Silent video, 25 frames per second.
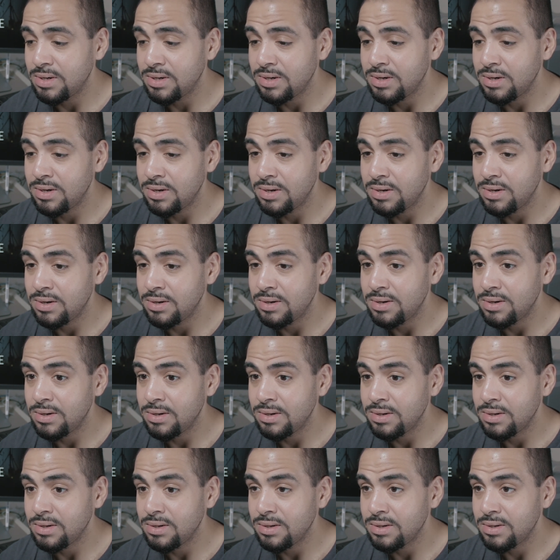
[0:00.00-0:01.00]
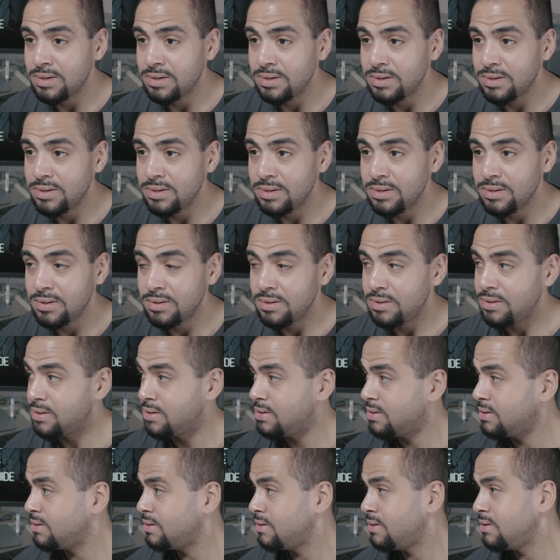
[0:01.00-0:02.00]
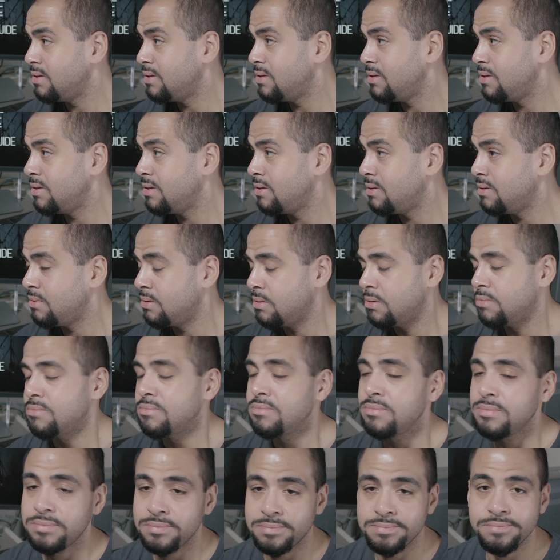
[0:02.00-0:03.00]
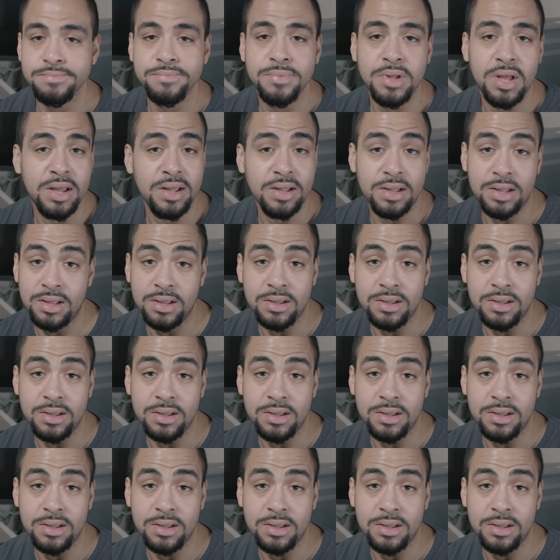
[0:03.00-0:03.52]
Nobody speaks.